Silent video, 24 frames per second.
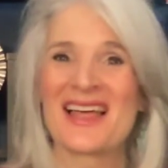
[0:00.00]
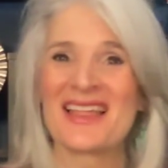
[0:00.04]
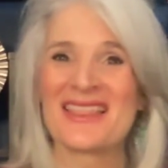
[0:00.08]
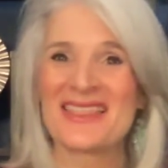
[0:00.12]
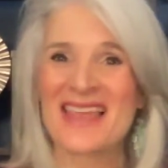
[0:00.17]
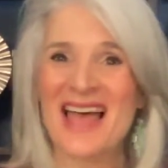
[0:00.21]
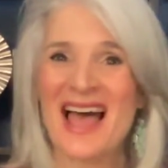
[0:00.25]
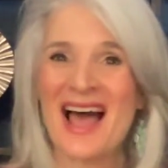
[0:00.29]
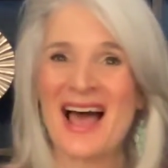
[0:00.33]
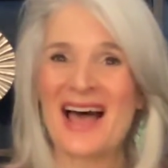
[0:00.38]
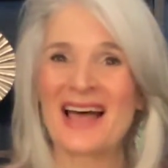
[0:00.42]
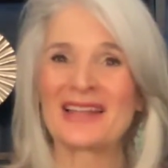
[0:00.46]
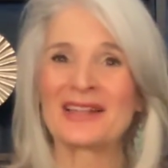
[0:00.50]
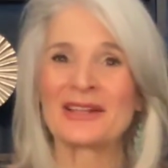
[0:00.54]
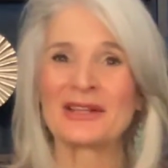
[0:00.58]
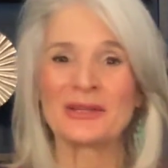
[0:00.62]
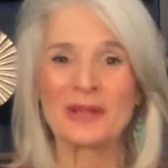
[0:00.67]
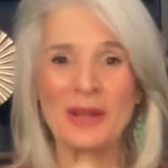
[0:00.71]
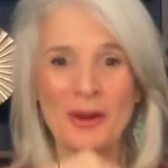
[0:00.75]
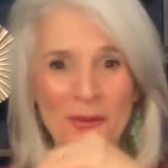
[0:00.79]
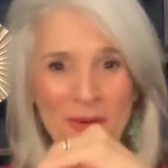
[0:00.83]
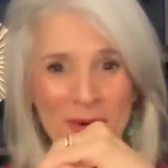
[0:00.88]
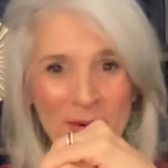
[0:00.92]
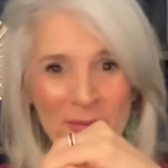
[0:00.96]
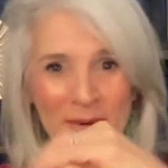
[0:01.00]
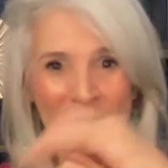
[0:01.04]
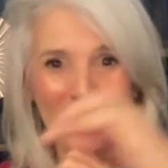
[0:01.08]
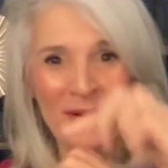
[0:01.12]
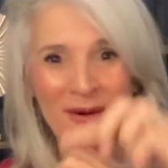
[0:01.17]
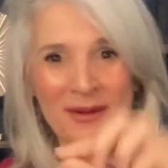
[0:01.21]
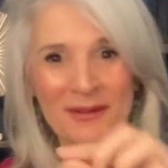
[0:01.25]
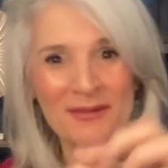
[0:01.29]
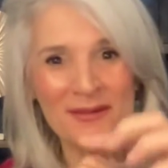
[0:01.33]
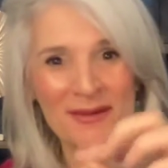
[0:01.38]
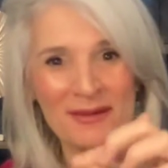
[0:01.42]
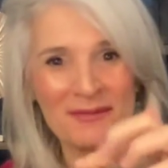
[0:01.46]
that lower
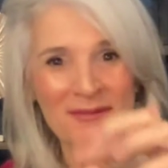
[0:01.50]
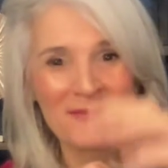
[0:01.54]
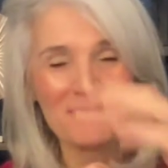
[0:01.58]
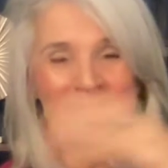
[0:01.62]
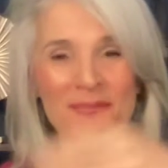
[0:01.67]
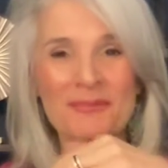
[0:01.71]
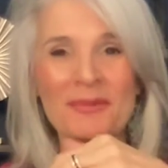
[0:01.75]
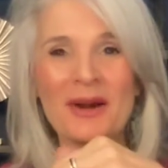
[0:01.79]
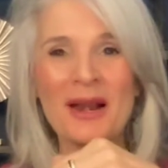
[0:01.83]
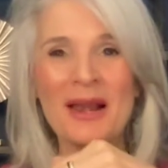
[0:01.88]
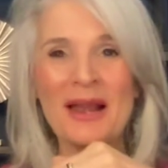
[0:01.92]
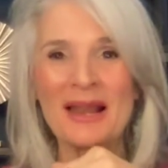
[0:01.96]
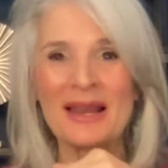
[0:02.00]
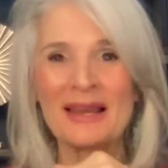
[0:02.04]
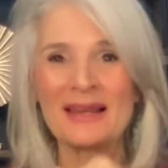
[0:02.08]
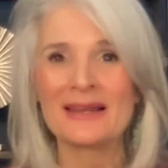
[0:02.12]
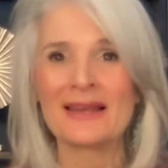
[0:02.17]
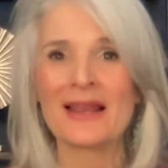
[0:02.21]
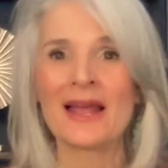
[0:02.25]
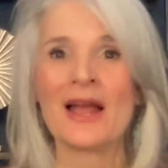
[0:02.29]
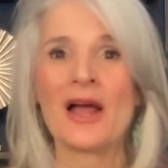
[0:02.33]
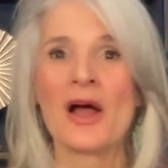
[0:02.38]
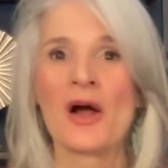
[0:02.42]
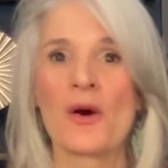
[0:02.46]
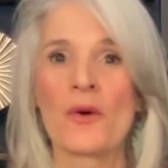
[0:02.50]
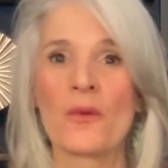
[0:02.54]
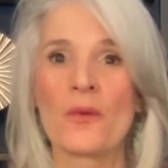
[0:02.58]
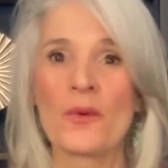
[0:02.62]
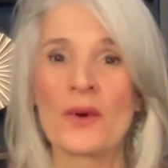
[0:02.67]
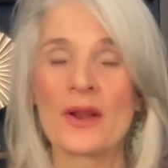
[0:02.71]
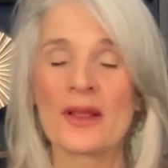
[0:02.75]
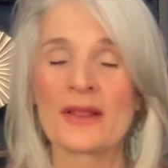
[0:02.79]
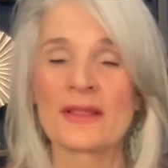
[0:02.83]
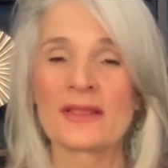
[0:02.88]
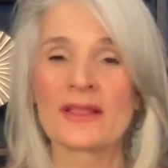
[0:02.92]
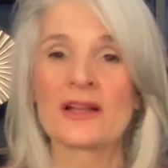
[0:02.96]
part of the brain
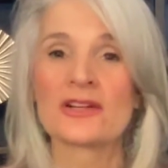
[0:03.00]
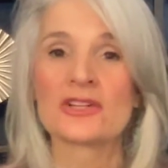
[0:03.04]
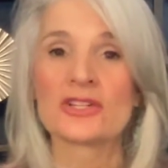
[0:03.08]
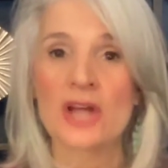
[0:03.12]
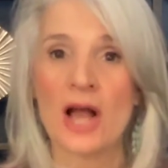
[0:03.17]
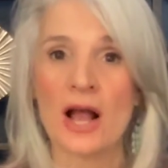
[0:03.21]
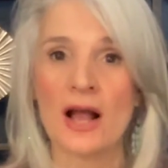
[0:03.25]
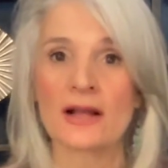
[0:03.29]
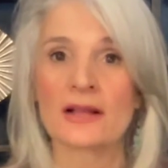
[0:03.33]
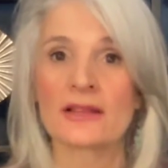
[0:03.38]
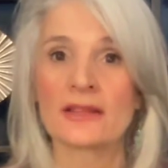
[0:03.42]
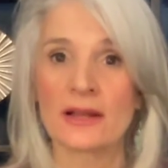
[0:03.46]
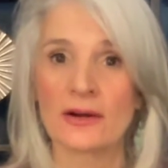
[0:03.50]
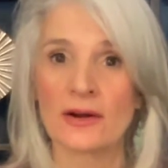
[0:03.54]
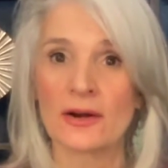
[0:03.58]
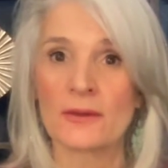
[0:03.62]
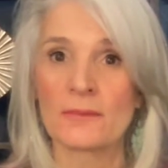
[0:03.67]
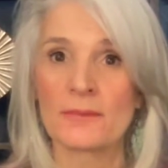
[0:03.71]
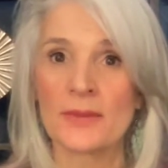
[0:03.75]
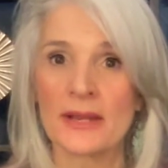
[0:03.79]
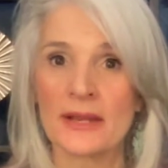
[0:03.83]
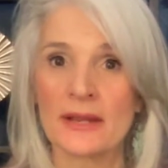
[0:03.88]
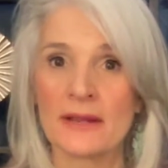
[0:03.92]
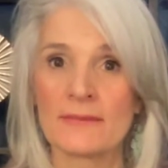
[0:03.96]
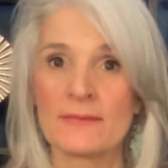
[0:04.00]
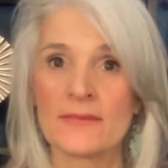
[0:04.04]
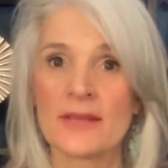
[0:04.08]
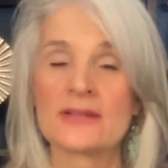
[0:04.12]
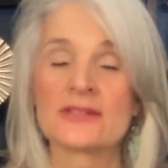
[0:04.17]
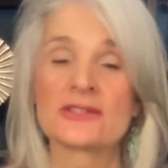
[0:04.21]
with talk therapy.